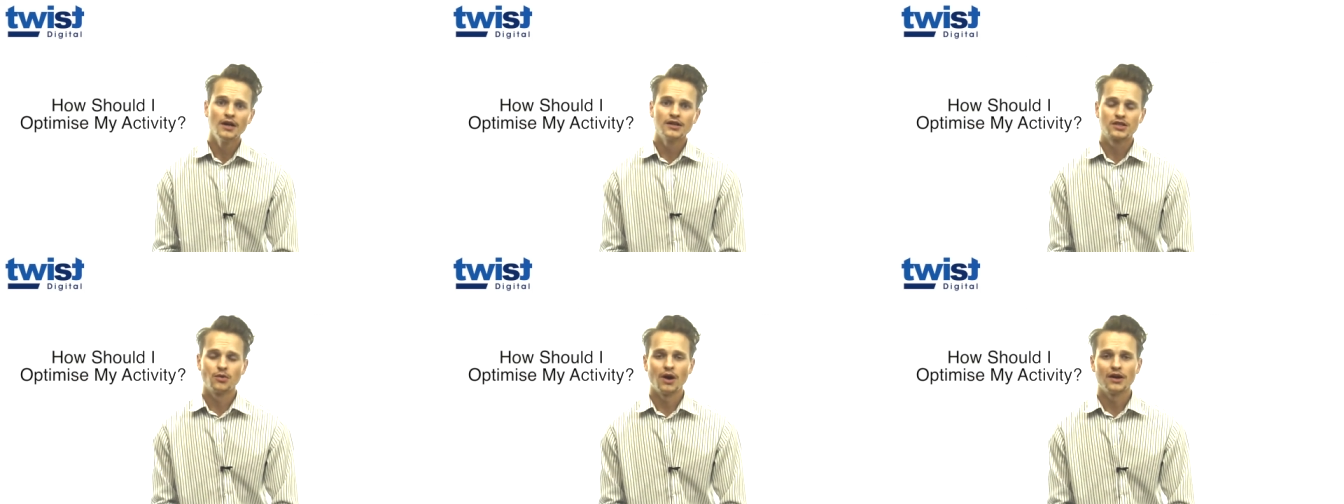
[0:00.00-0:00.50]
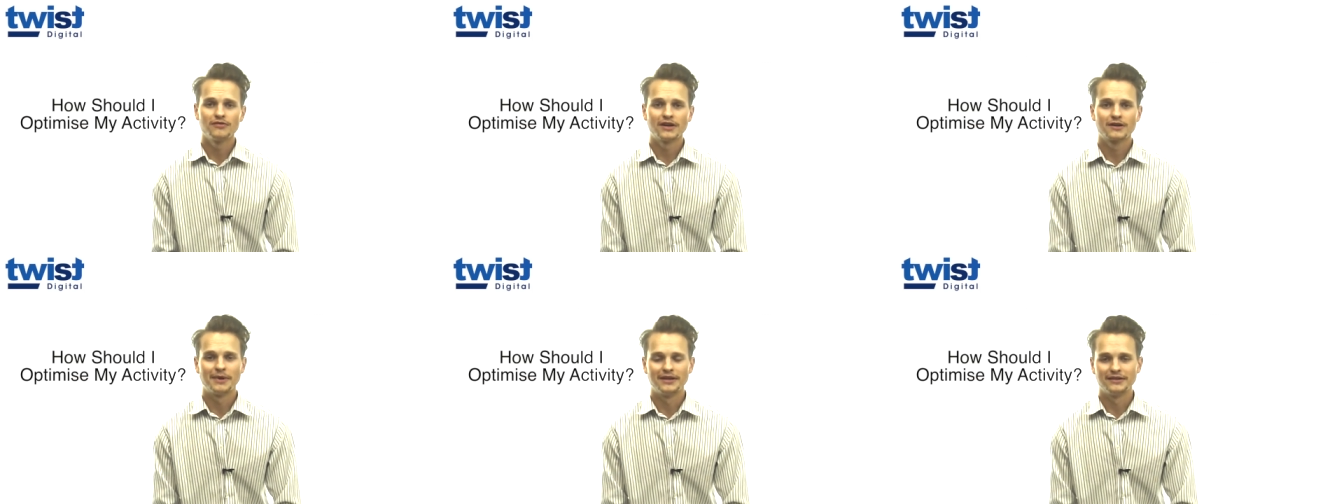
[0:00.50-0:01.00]
So what I'd
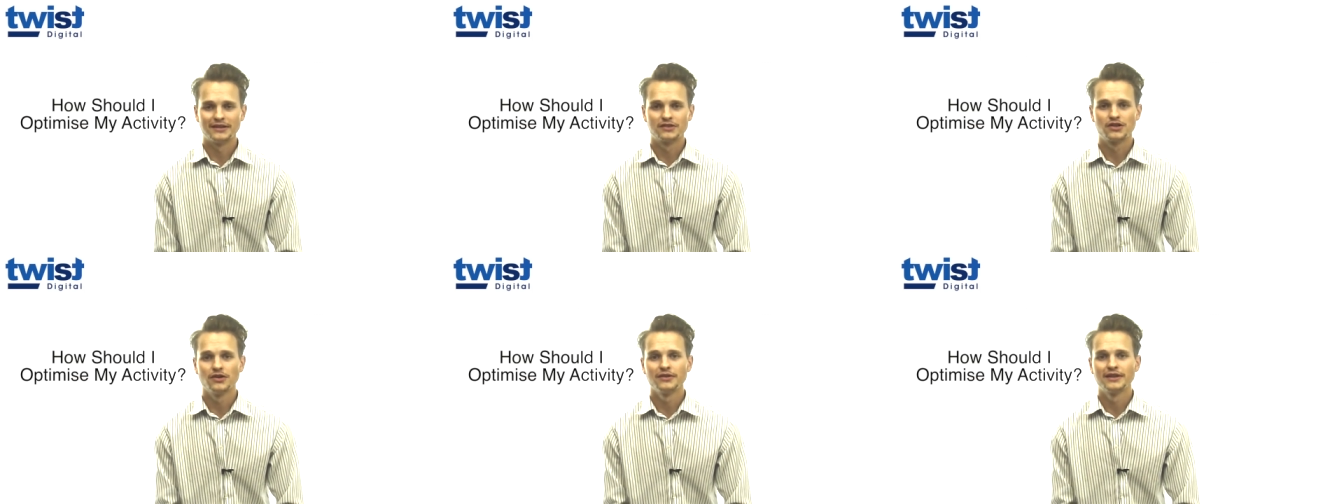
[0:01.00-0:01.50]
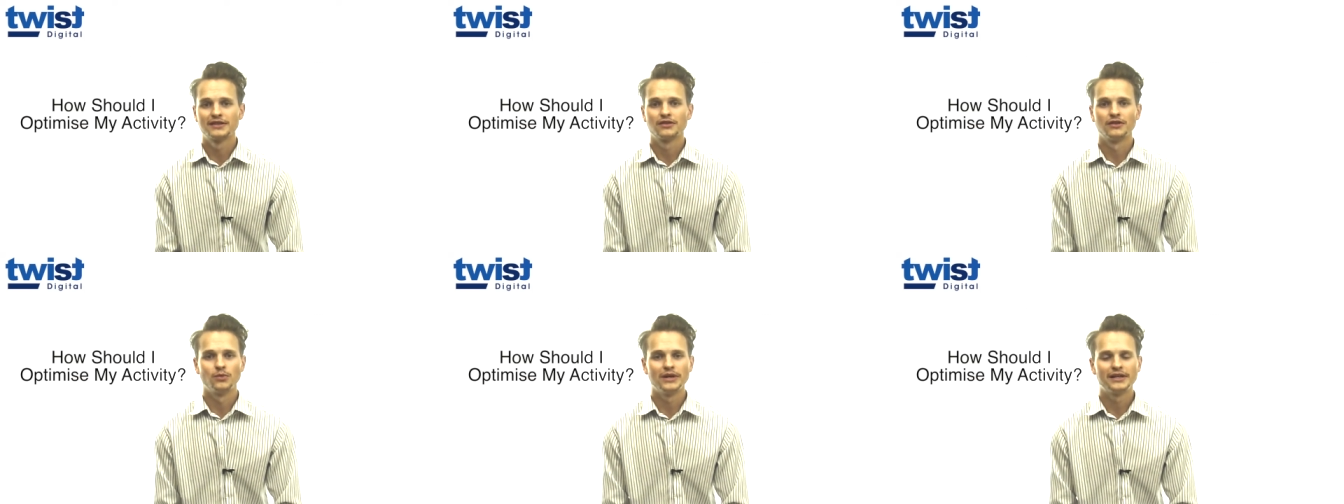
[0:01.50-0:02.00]
recommend is doing this
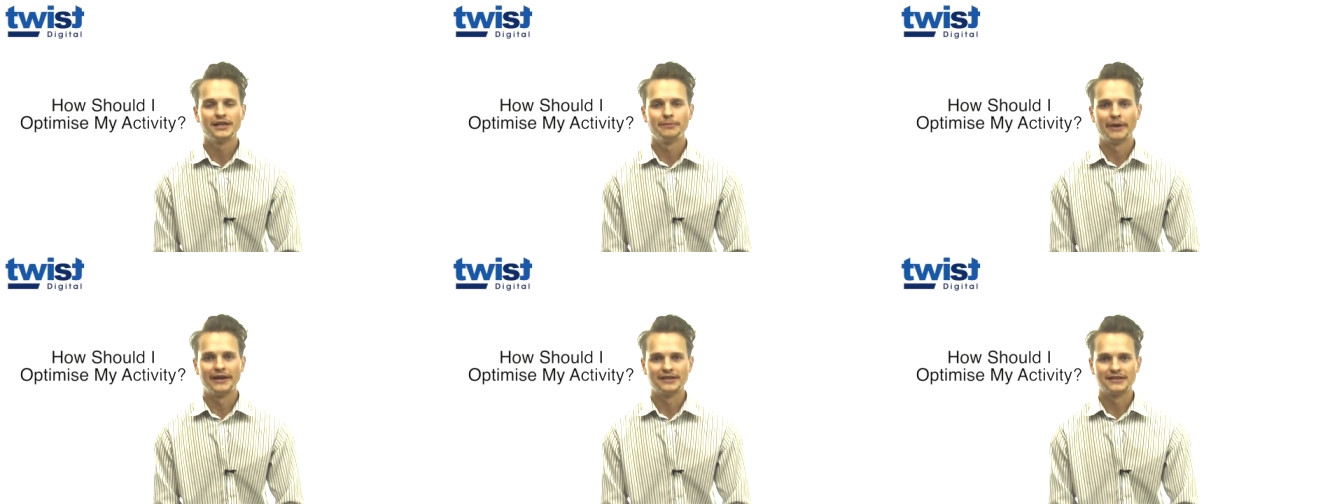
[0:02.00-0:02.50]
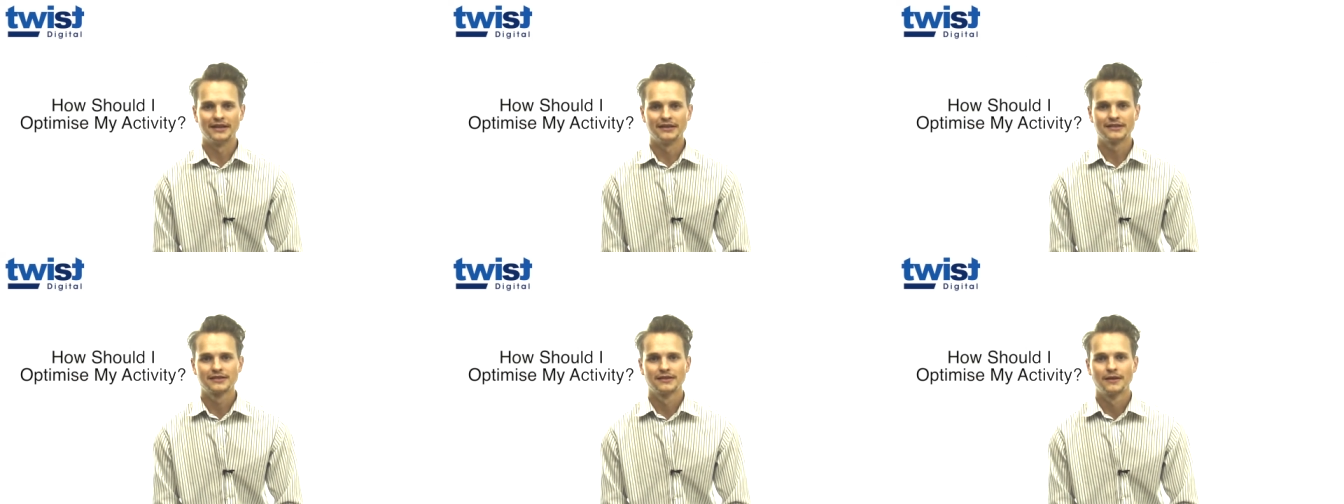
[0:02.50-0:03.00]
on a weekly
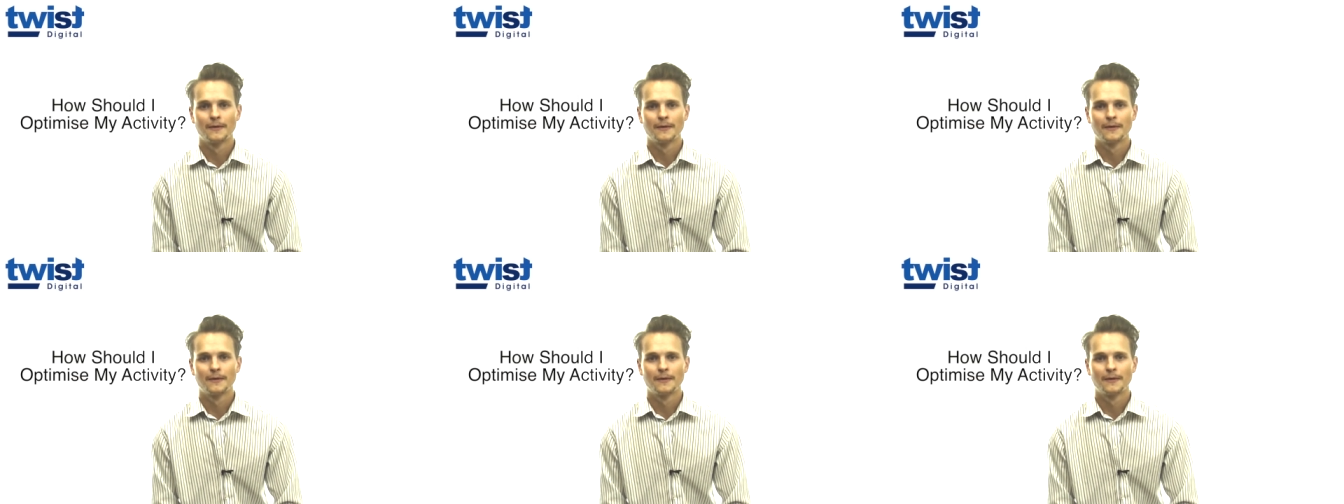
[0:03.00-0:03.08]
basis,